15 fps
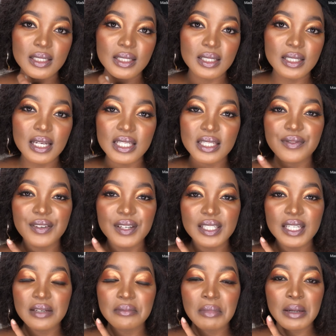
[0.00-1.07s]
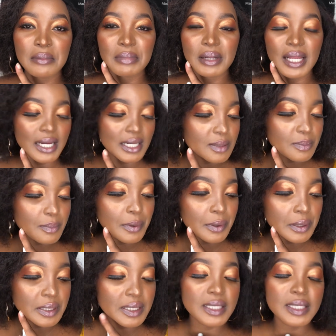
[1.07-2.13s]
It has faded my black
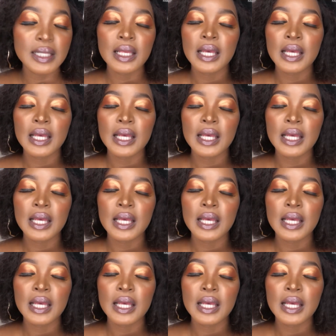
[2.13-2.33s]
spots.